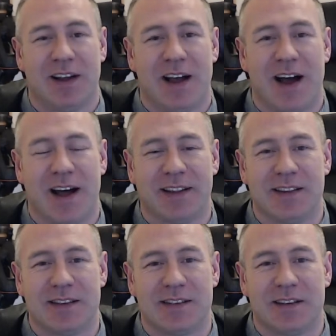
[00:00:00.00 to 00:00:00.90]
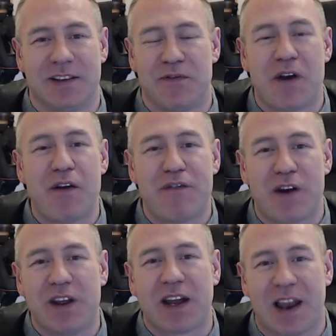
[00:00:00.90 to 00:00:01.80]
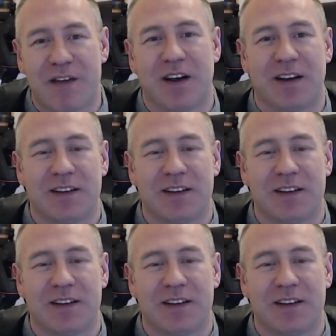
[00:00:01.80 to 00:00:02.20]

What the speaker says: And it's very, very clever.